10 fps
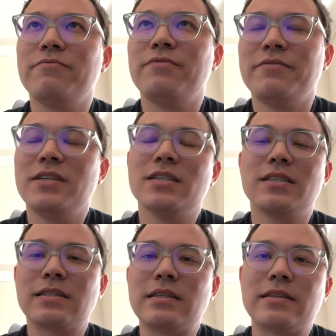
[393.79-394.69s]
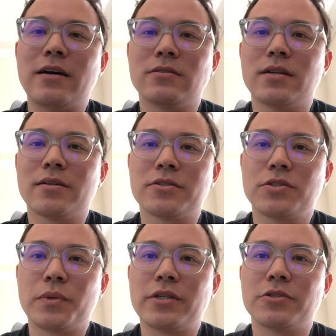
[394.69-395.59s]
fifty to $60,000
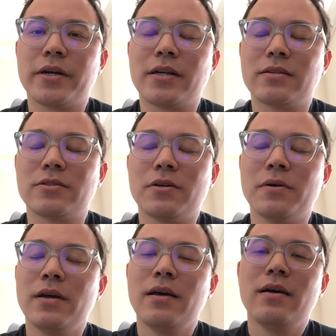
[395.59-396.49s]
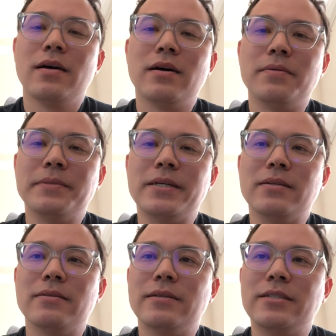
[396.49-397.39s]
swing trading. So, I
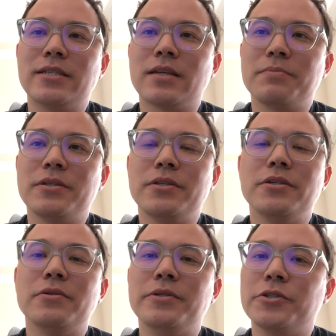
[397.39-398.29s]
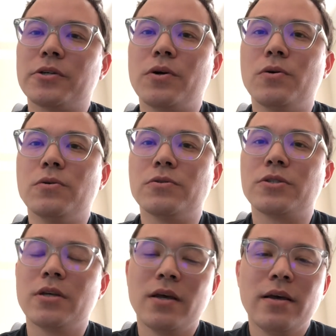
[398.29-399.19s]
mean, it's just up to you and your goals
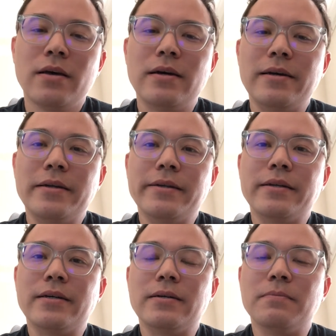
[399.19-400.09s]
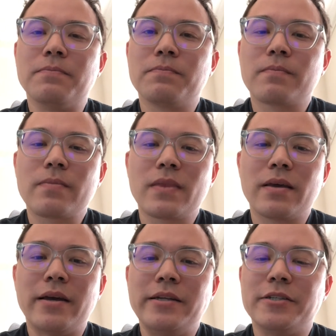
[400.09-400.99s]
and, um,
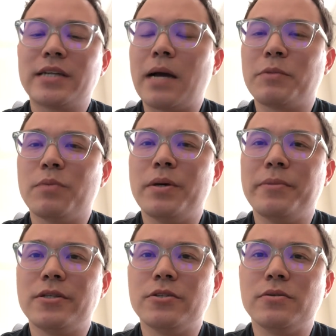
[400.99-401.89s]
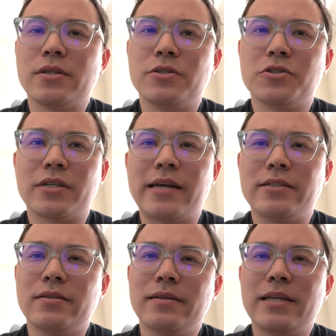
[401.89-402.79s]
and your time commitment too, because usually I,
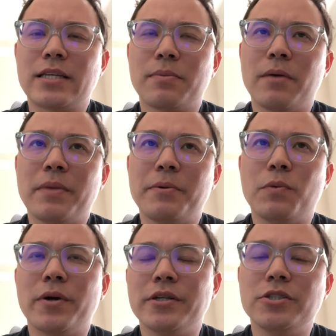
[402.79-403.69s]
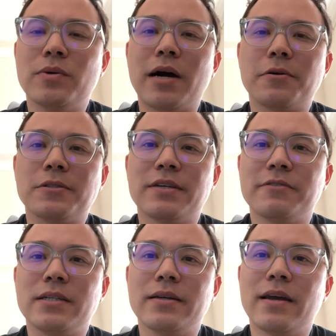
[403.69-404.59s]
it takes about maybe one to two hours
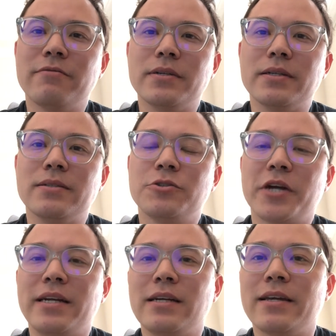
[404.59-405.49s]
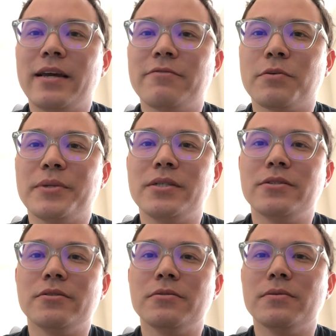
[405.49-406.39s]
every every trading day for me
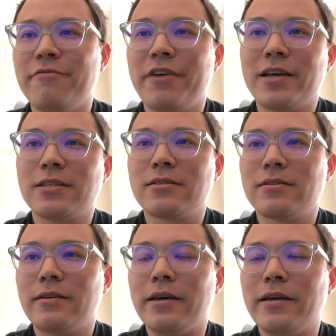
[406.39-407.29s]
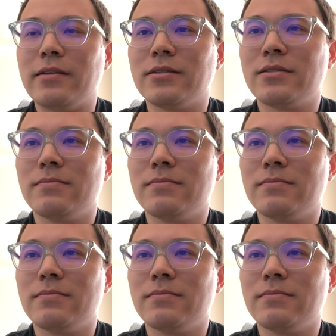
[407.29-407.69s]
to invest and